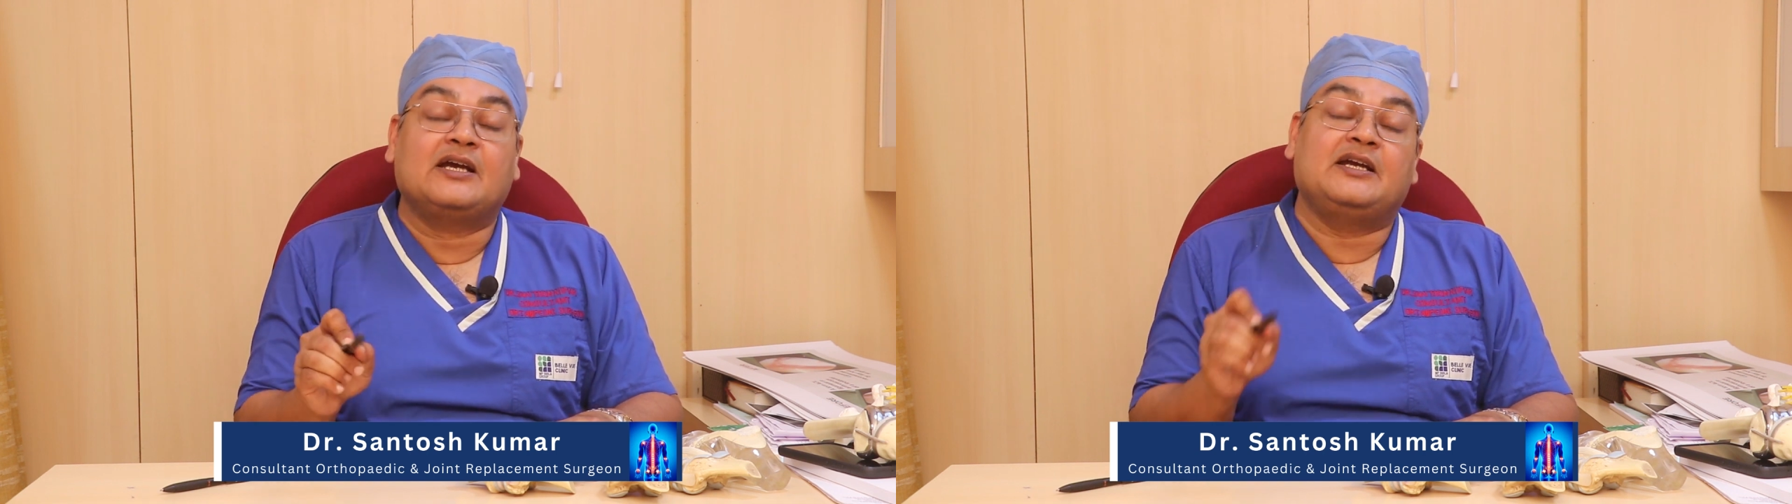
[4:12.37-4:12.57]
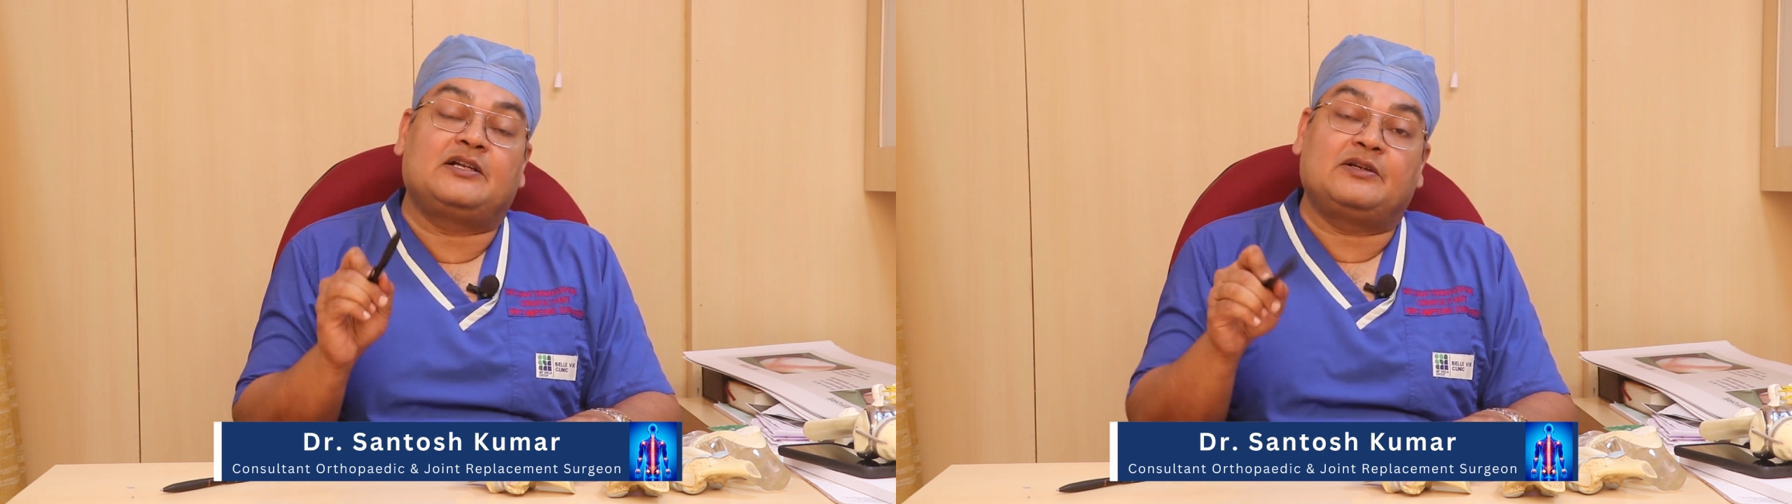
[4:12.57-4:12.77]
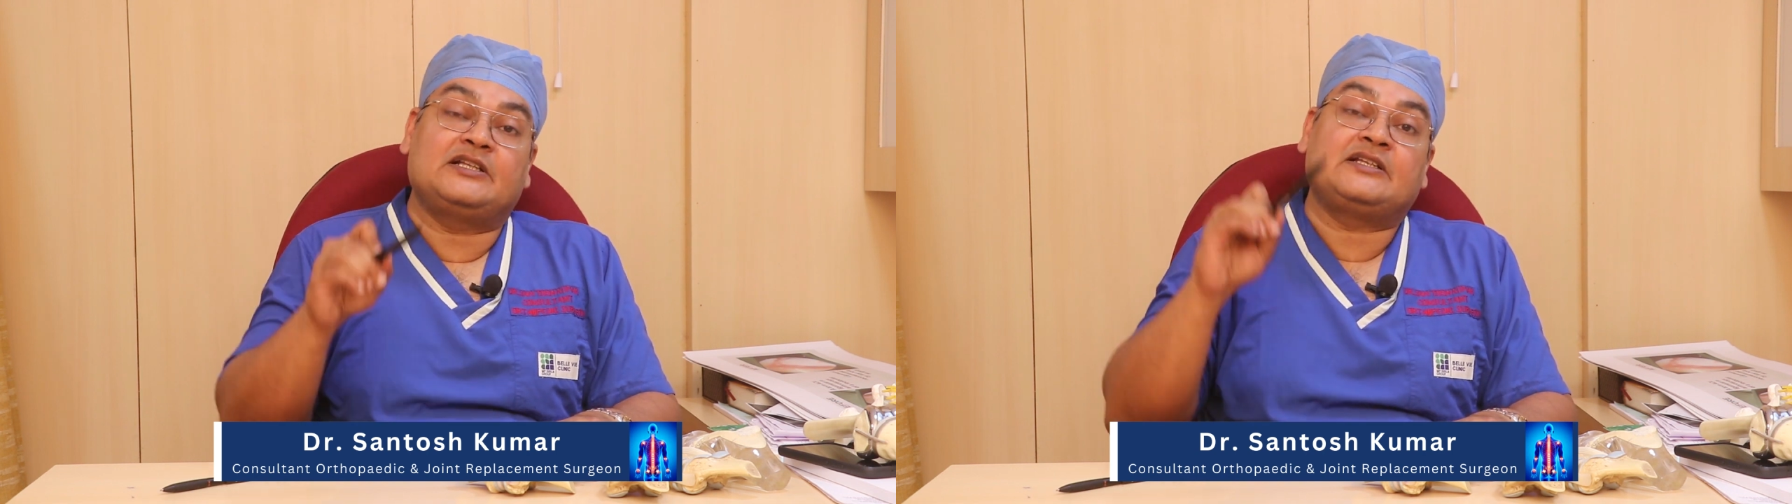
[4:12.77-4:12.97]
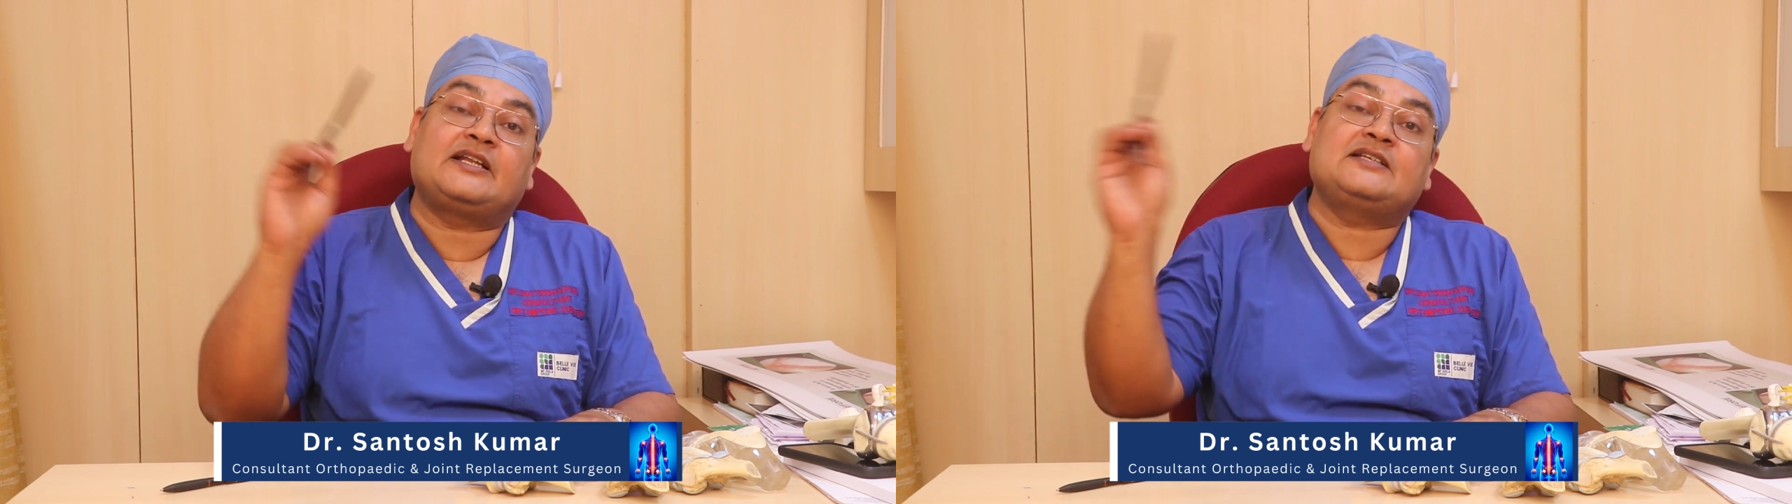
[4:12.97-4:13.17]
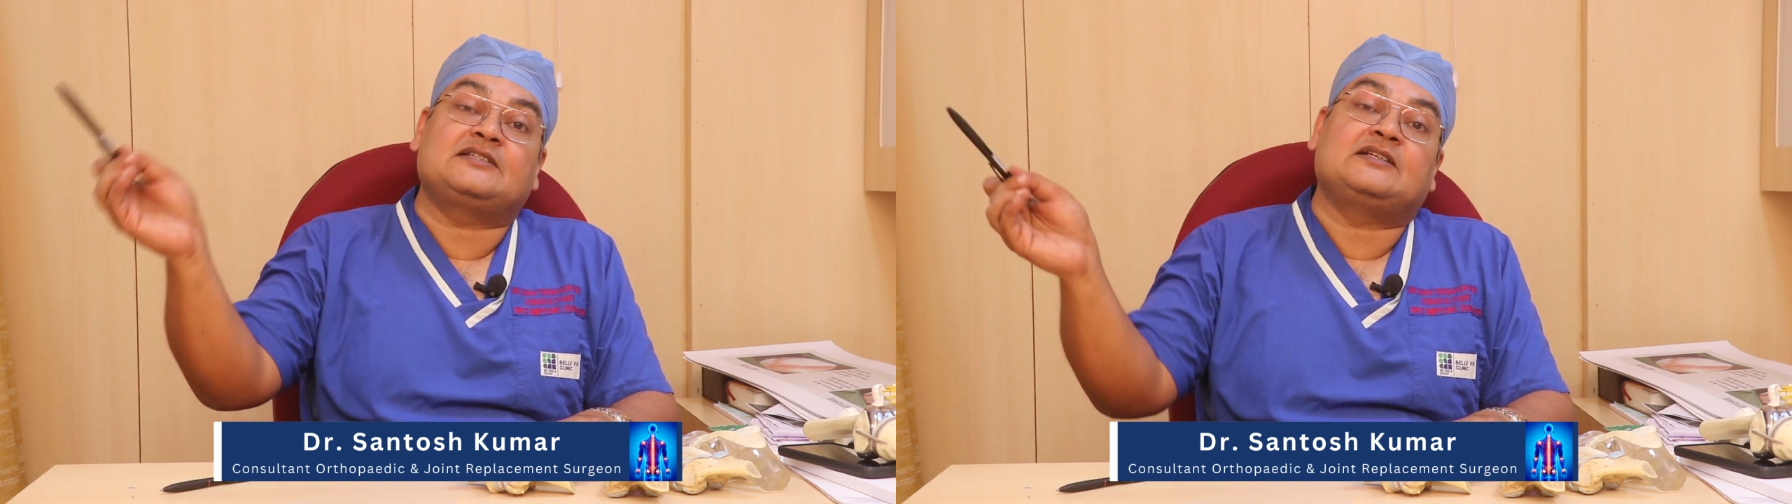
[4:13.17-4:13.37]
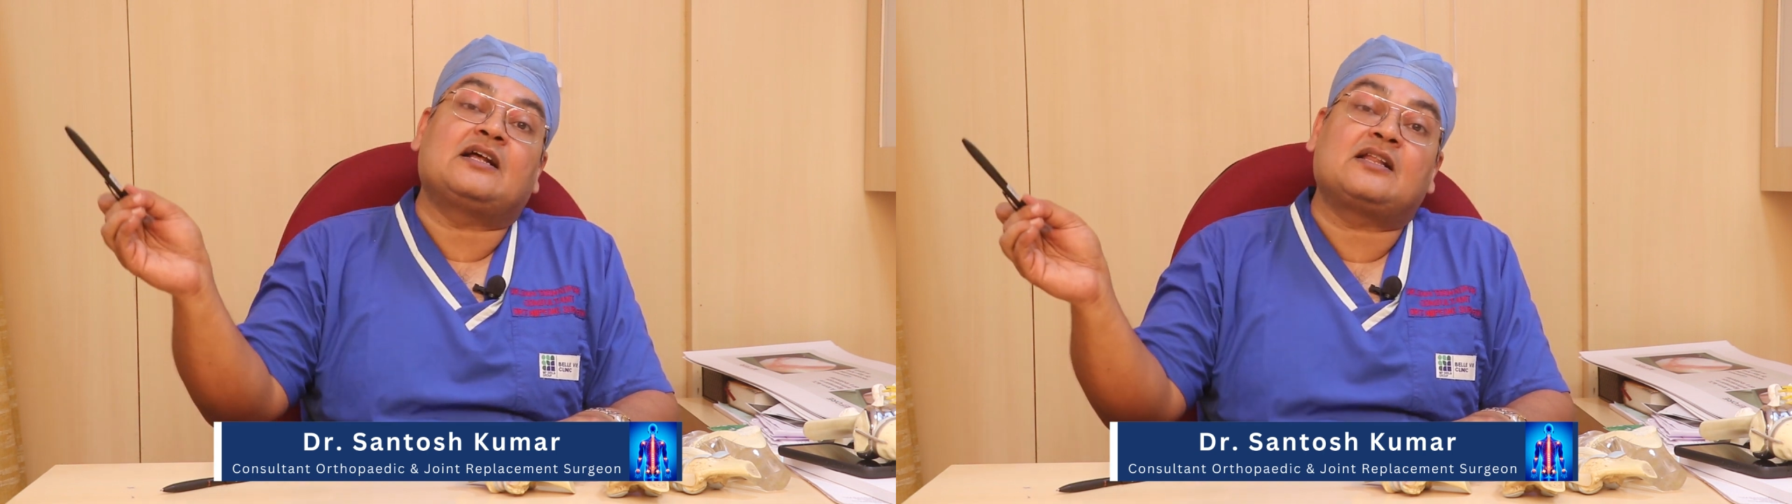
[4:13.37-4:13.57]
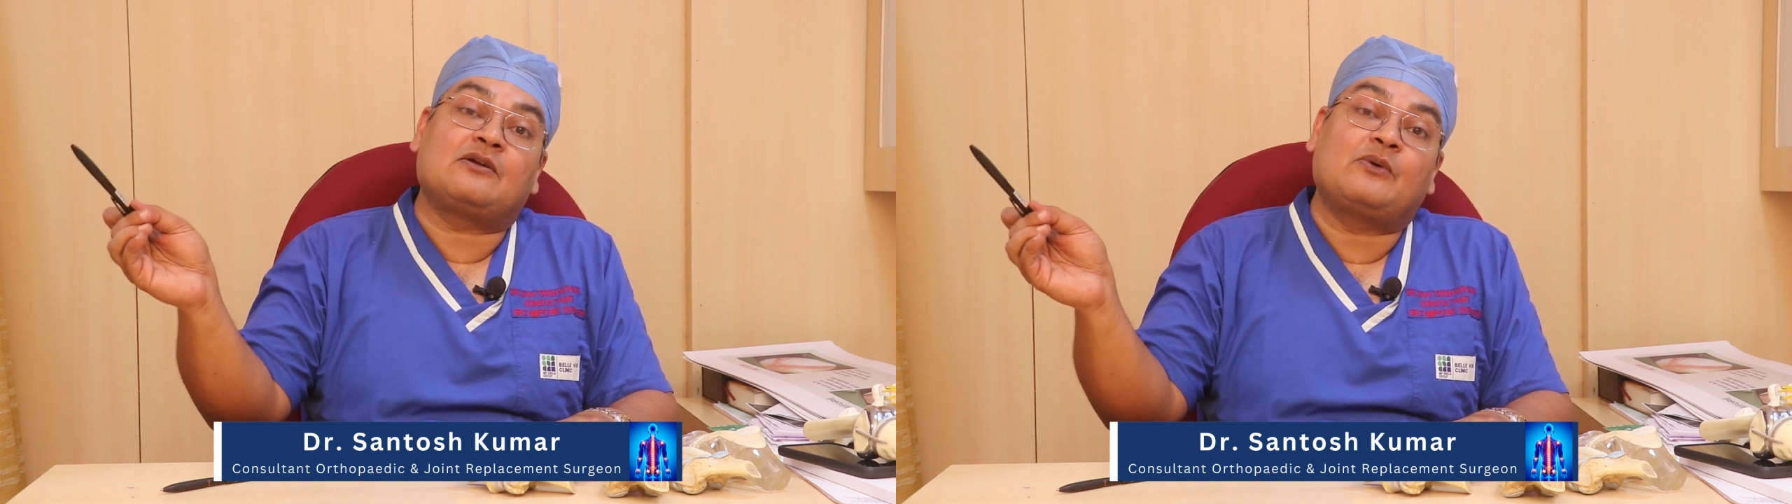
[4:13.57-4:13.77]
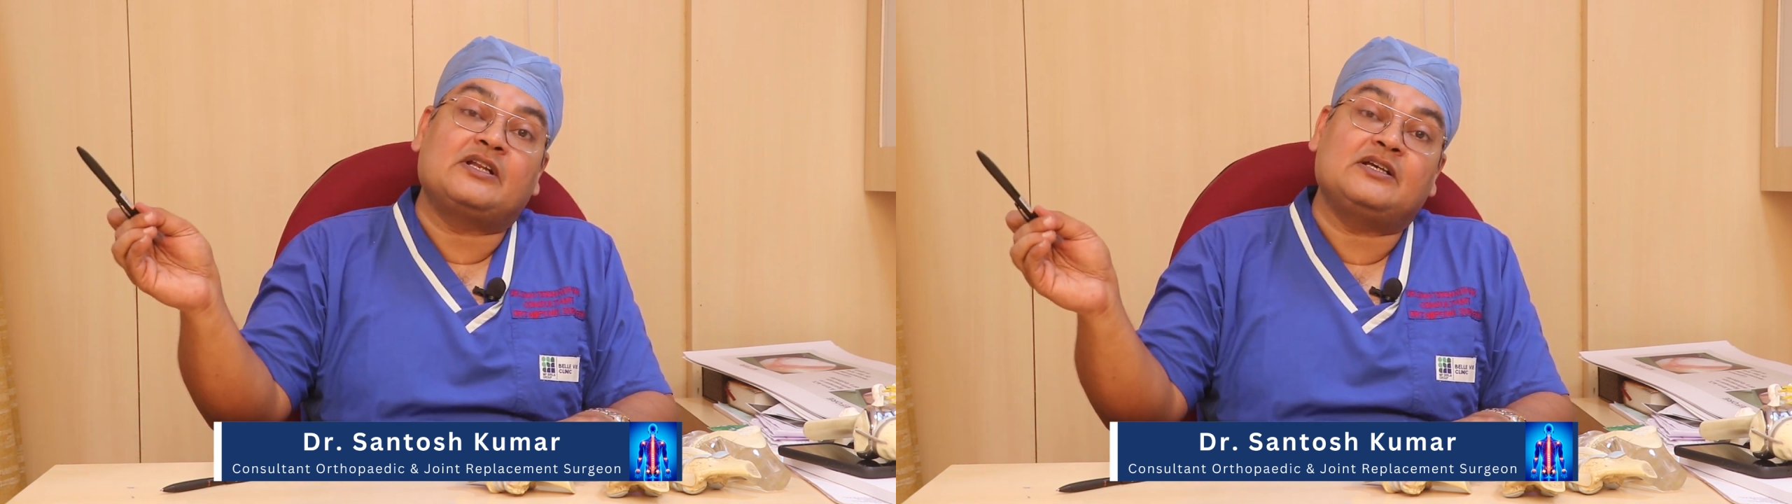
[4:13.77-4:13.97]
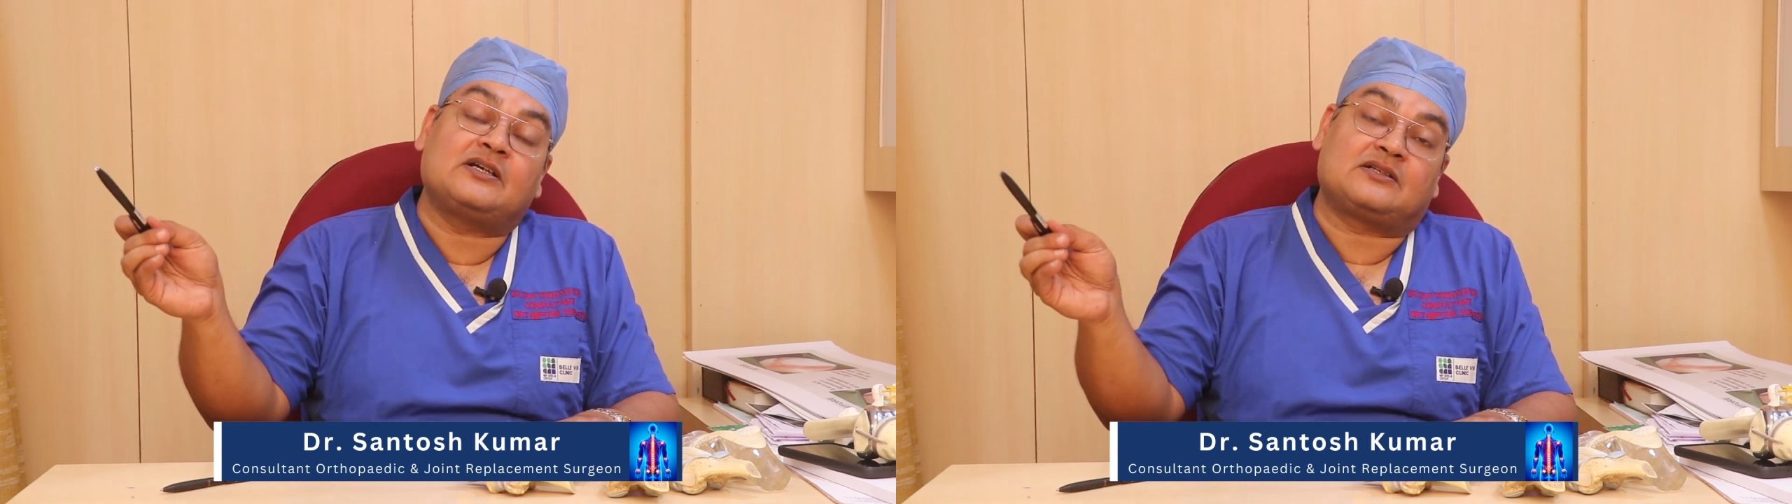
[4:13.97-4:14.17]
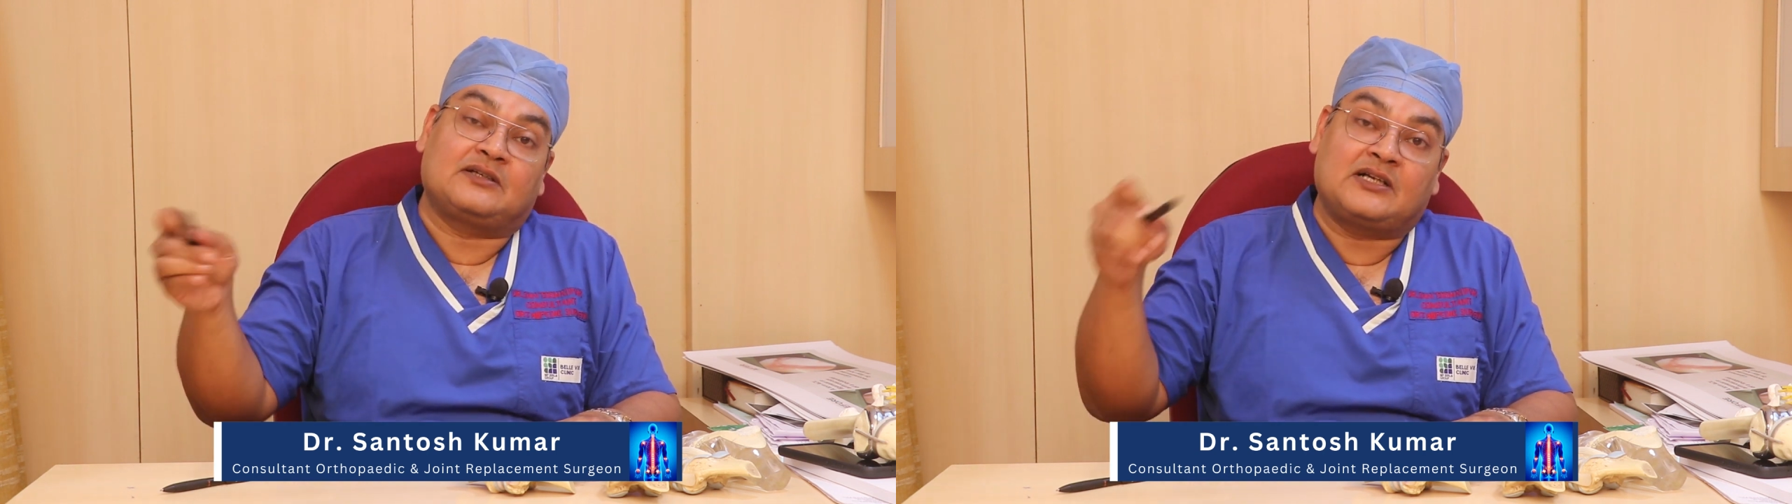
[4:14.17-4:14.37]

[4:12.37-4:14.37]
it will increase in another 1 year,